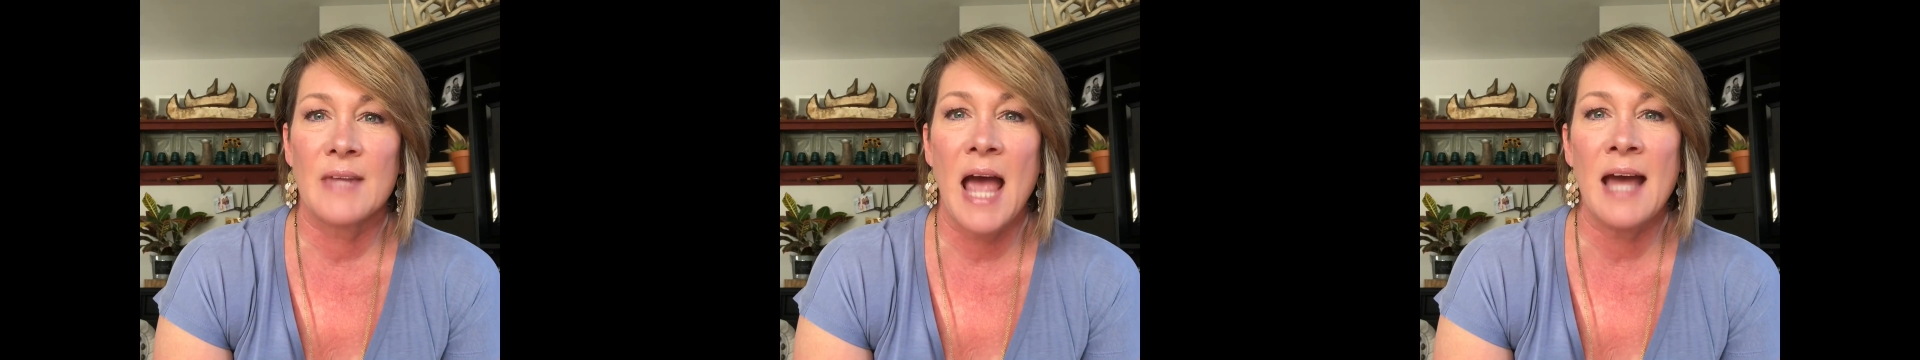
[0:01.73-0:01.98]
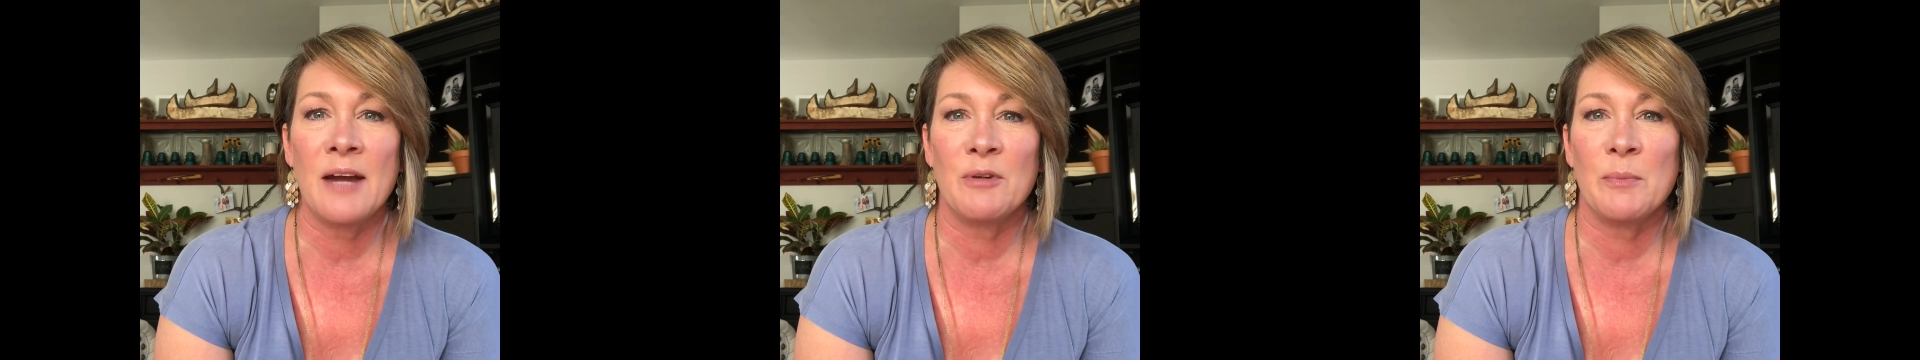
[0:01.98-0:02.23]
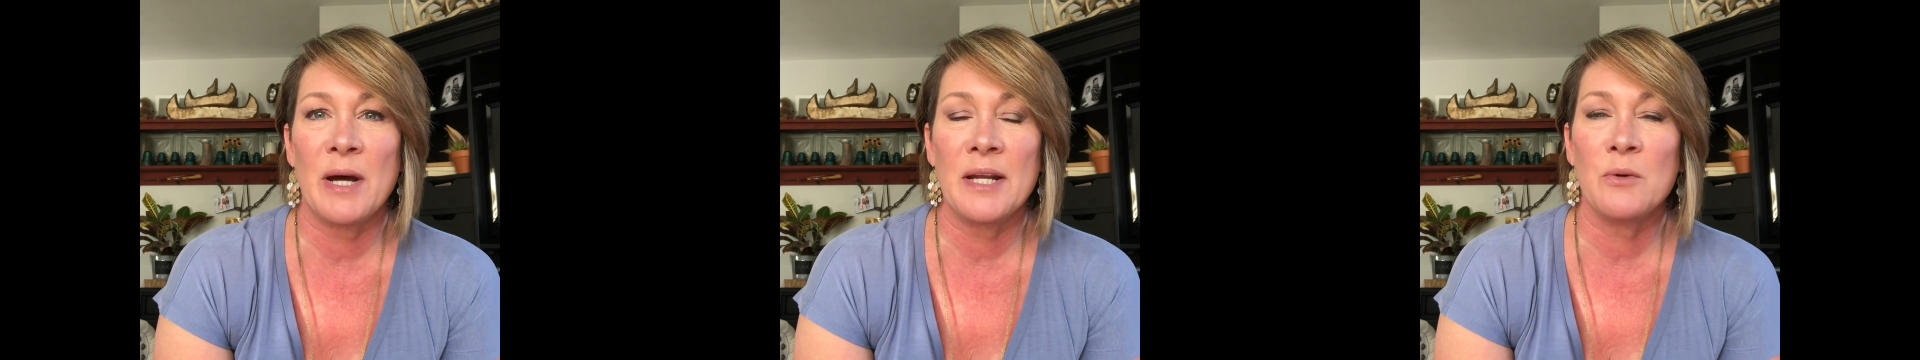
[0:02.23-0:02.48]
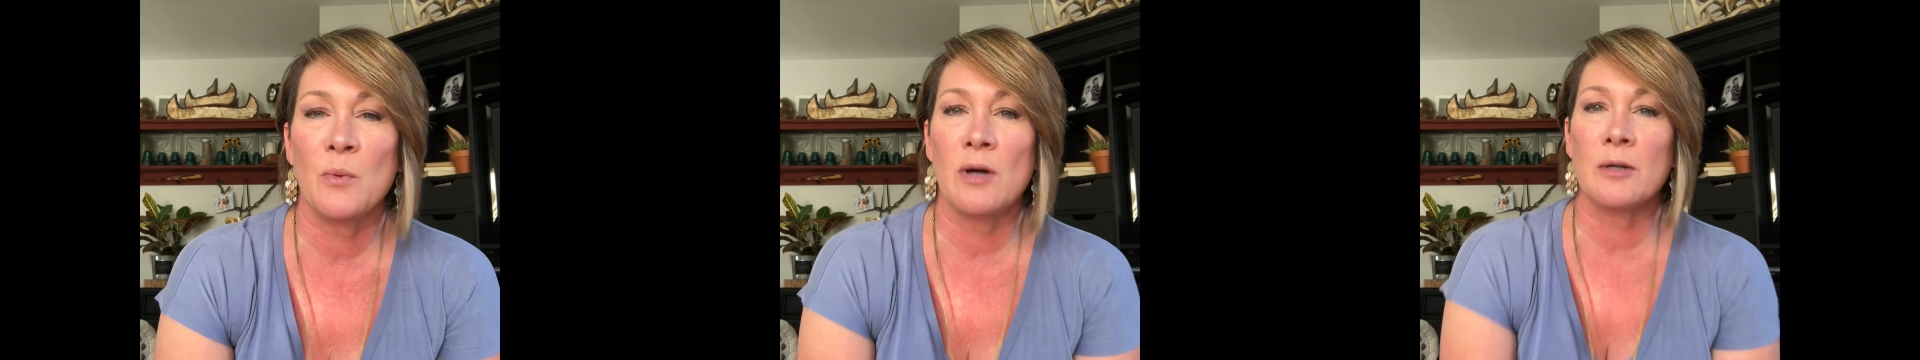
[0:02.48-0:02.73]
Hi
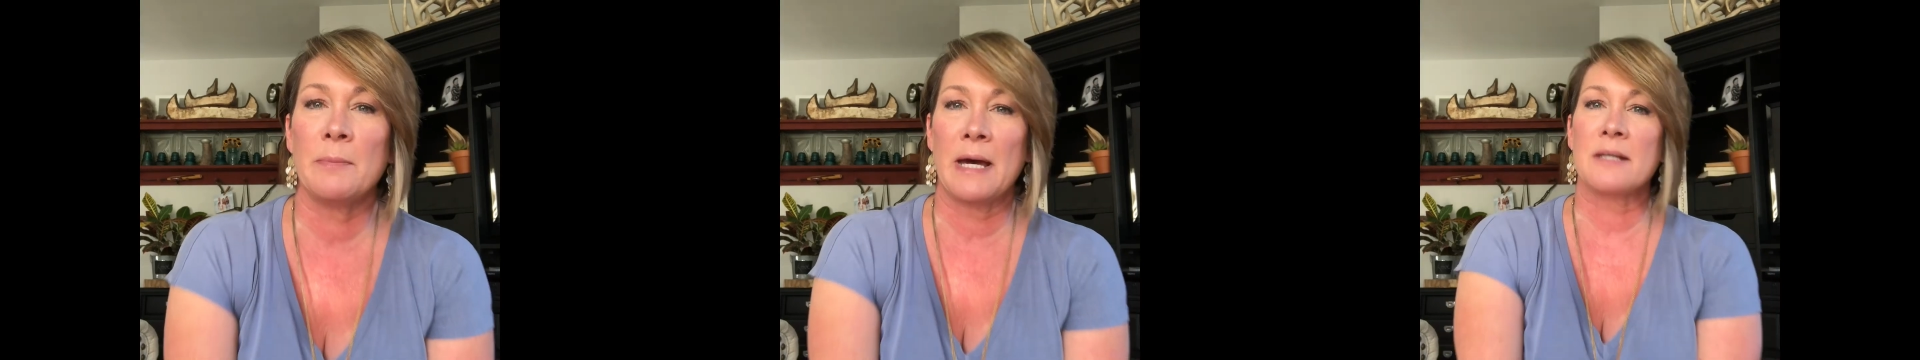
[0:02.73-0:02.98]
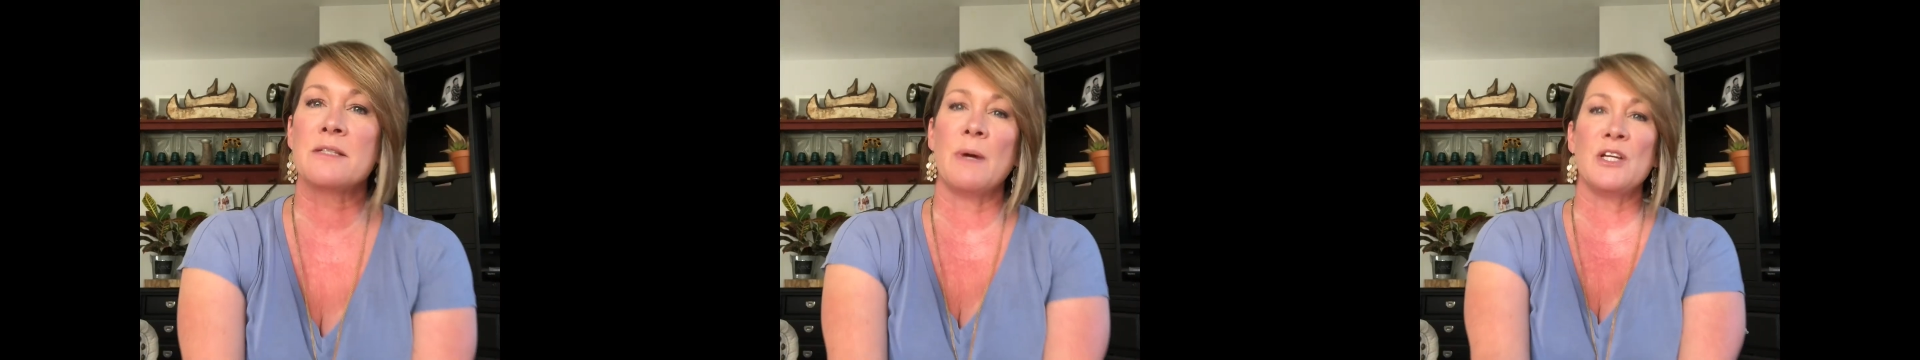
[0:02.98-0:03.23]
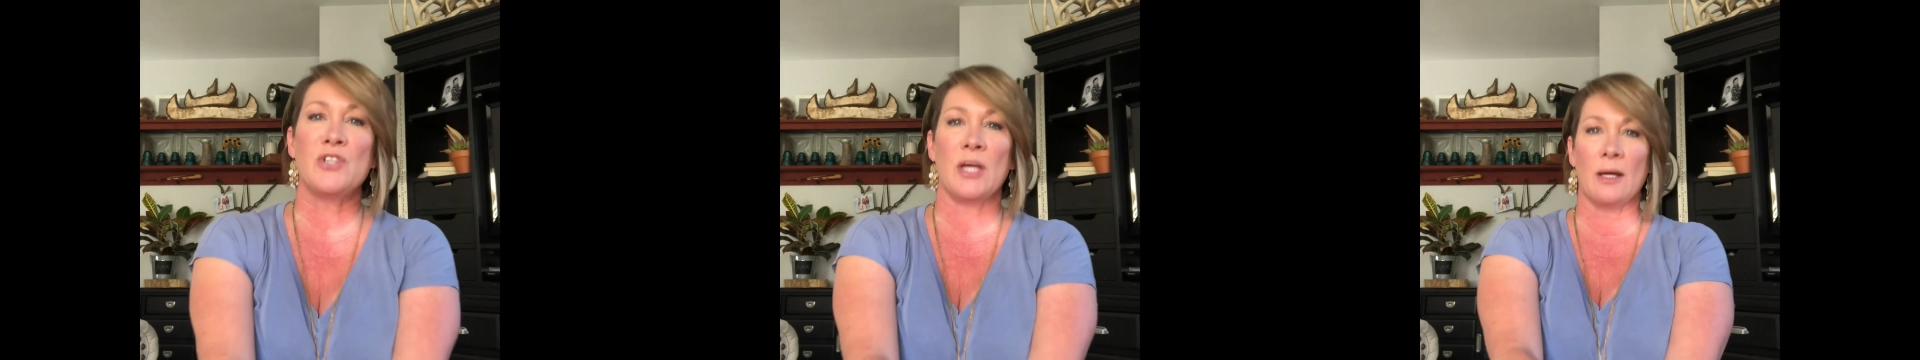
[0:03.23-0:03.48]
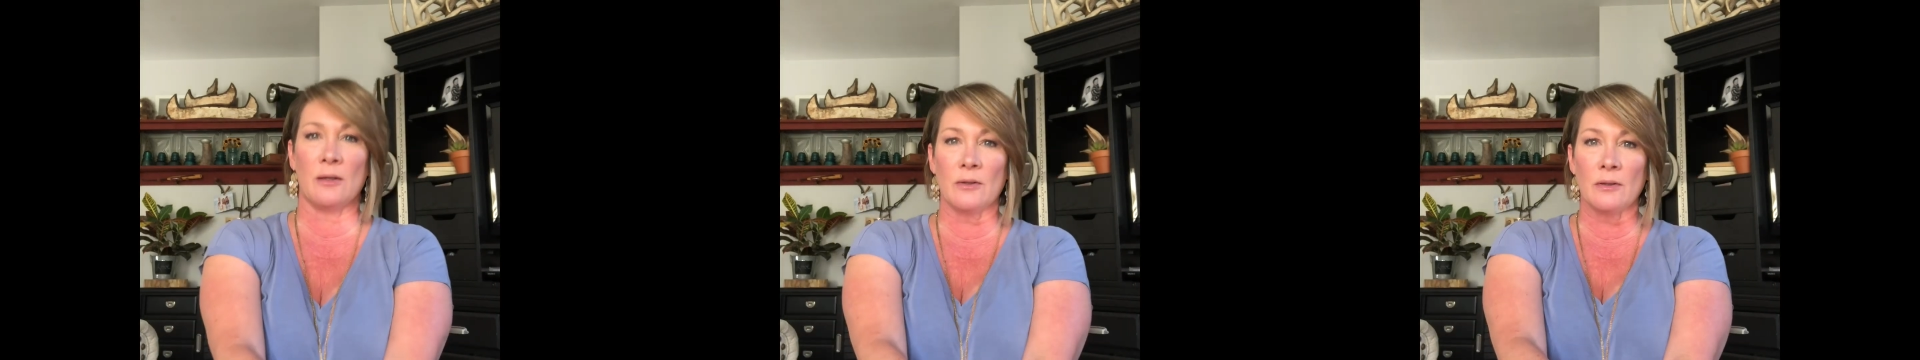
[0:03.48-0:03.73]
everybody and welcome back to my
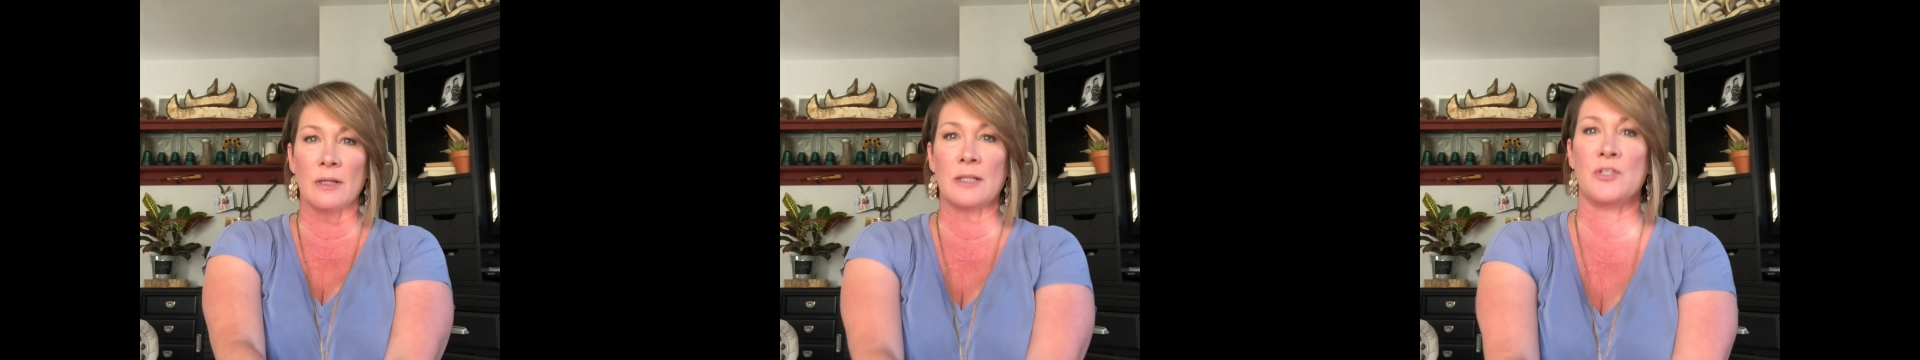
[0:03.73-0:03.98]
channel.